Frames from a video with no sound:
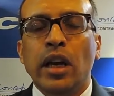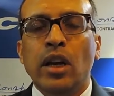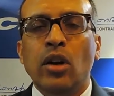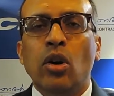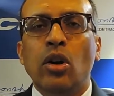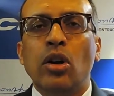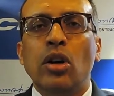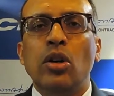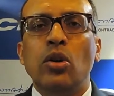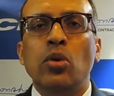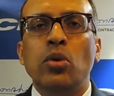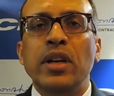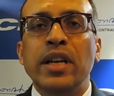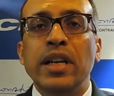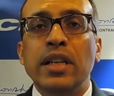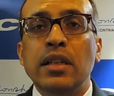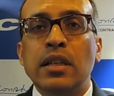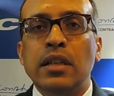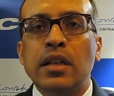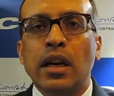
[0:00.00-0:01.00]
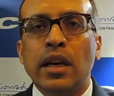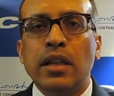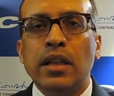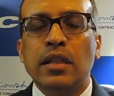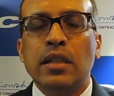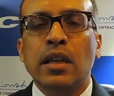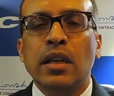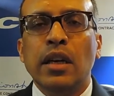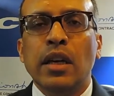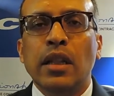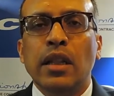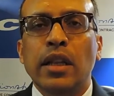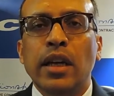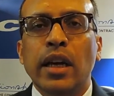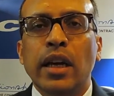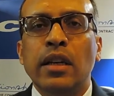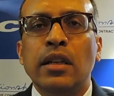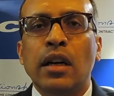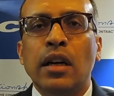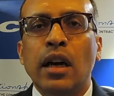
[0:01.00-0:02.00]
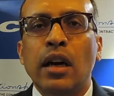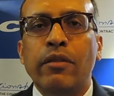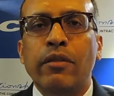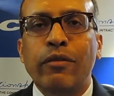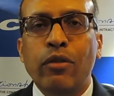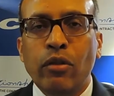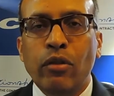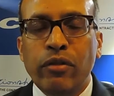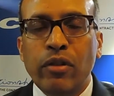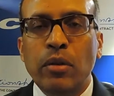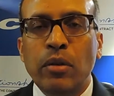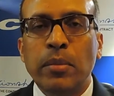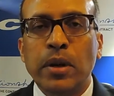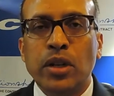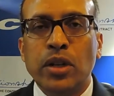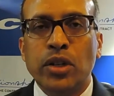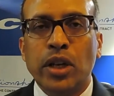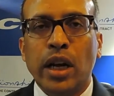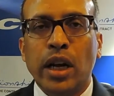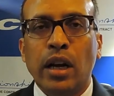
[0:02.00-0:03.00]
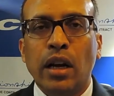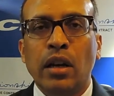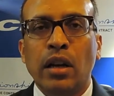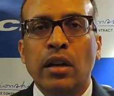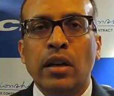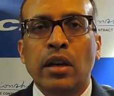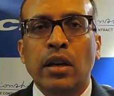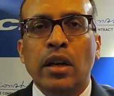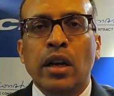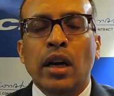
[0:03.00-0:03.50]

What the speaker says: in order to digitize the entire fulfillment channel.